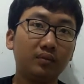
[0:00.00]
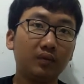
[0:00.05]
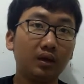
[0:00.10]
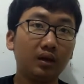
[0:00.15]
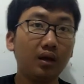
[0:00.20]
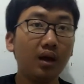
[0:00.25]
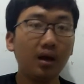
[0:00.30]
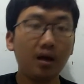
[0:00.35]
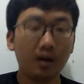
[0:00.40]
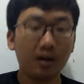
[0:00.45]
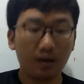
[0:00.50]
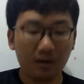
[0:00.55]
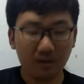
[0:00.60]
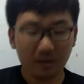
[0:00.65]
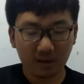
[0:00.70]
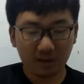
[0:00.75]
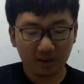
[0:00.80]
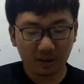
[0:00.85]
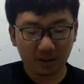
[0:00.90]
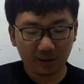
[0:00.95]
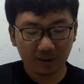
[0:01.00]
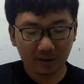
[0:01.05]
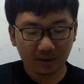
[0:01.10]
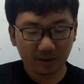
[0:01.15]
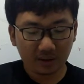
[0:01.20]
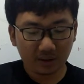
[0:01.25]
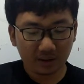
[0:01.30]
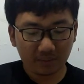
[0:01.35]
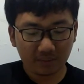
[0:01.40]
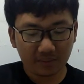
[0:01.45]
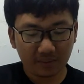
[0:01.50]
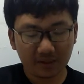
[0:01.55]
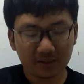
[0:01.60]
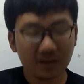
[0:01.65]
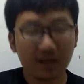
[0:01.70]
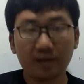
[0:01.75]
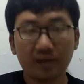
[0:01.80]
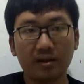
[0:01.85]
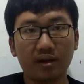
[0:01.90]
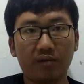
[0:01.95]
yeah, these are the
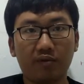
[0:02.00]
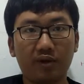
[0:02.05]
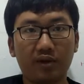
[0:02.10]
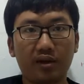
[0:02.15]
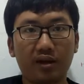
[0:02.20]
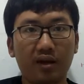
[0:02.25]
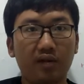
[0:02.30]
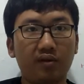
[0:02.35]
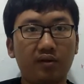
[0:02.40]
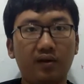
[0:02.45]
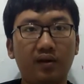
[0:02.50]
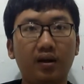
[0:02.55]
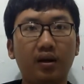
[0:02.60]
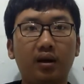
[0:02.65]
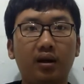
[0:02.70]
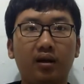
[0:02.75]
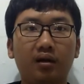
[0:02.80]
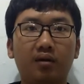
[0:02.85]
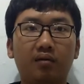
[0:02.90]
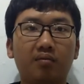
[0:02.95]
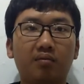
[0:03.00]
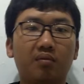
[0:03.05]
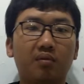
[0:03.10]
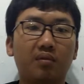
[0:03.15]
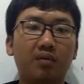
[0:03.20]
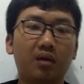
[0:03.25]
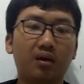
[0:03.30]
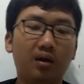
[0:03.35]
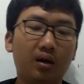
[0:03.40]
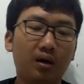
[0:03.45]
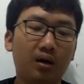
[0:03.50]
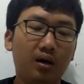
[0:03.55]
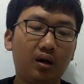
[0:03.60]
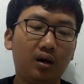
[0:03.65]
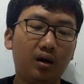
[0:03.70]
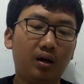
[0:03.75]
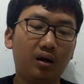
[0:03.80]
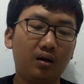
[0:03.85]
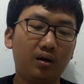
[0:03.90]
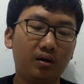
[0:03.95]
mistakes that we tend to see
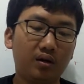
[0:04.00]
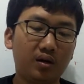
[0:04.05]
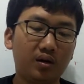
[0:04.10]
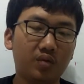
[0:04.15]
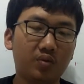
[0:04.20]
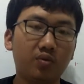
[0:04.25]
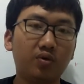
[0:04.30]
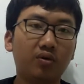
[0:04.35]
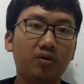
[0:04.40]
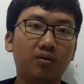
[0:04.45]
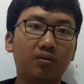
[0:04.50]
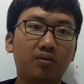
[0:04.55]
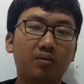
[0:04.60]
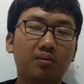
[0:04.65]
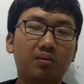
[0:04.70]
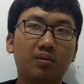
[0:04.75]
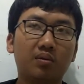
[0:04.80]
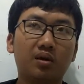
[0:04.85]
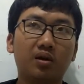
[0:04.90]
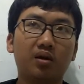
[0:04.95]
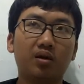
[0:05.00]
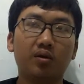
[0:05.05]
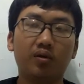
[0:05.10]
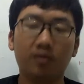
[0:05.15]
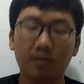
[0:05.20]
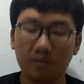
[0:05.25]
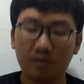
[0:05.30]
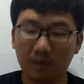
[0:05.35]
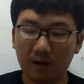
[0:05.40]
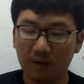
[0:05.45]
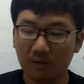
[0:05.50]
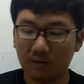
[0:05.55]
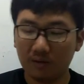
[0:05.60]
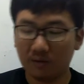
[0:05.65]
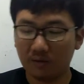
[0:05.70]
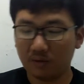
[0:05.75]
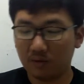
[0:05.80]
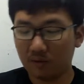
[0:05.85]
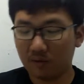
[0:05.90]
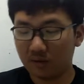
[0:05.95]
in this book. They
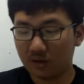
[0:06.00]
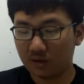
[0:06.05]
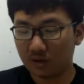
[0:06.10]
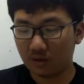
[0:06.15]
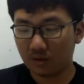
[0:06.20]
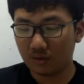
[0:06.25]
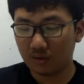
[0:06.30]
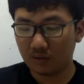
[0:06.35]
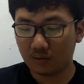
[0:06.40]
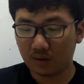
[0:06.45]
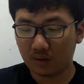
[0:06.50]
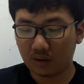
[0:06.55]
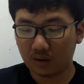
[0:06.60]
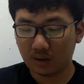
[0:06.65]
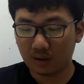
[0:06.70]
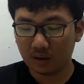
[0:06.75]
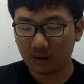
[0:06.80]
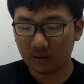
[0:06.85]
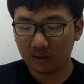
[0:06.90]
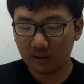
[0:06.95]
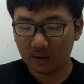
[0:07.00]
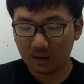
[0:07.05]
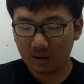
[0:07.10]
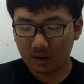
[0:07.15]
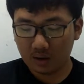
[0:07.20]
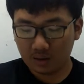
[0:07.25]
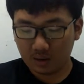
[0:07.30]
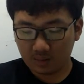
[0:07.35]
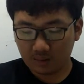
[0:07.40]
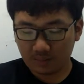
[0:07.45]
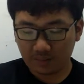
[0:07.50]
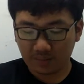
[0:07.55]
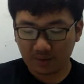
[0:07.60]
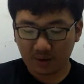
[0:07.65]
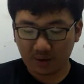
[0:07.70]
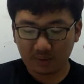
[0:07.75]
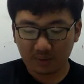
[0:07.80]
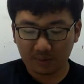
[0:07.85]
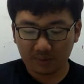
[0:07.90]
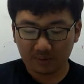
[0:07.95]
will show the
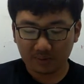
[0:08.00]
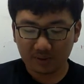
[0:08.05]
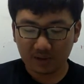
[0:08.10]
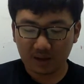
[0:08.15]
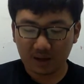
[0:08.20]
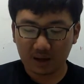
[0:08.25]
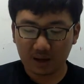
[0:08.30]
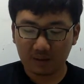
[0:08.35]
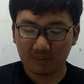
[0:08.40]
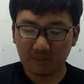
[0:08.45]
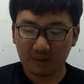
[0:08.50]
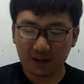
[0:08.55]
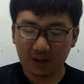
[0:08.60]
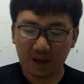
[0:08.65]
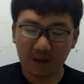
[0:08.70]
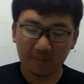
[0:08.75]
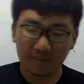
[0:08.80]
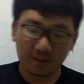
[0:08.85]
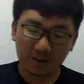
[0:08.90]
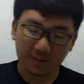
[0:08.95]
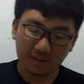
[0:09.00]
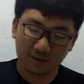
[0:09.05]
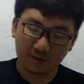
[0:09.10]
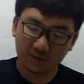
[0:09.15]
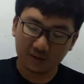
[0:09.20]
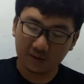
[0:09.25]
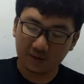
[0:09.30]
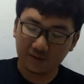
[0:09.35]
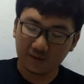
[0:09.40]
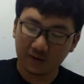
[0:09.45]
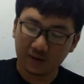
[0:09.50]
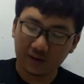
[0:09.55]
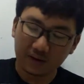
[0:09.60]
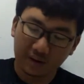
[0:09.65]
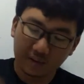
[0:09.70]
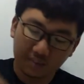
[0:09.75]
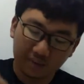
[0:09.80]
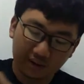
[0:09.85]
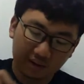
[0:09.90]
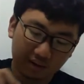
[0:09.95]
problems that might happen the most. Like for
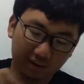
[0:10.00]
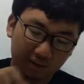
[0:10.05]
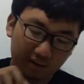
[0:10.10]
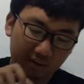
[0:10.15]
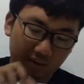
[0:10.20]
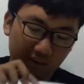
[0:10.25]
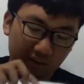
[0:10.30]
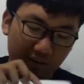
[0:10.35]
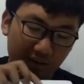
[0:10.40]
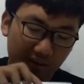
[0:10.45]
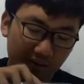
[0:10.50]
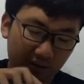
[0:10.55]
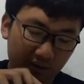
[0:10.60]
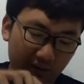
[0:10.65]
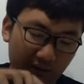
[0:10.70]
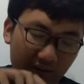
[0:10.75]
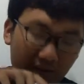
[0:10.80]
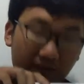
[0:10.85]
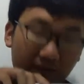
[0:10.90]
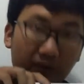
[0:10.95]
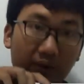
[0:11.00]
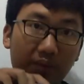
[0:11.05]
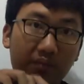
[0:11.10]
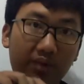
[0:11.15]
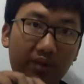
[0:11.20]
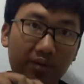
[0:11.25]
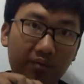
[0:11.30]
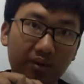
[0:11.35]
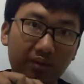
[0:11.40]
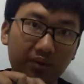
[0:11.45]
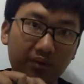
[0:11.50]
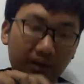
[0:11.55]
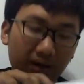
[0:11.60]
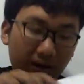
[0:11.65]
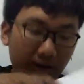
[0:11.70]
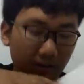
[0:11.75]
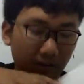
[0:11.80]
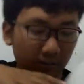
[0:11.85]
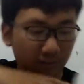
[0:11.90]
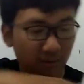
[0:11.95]
example, there is this verb problems in here.